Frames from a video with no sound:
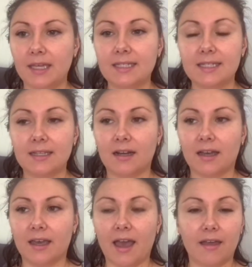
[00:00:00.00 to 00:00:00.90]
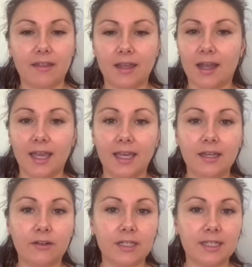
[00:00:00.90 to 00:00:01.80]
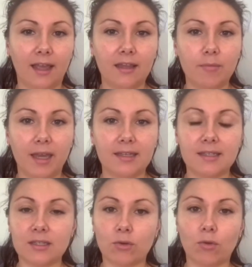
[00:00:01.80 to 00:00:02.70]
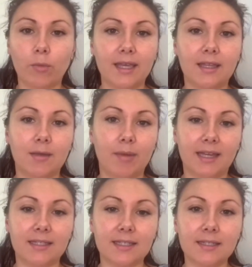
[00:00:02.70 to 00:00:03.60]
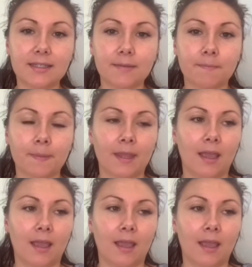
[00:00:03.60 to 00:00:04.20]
things that I eat on a daily basis or a weekly basis,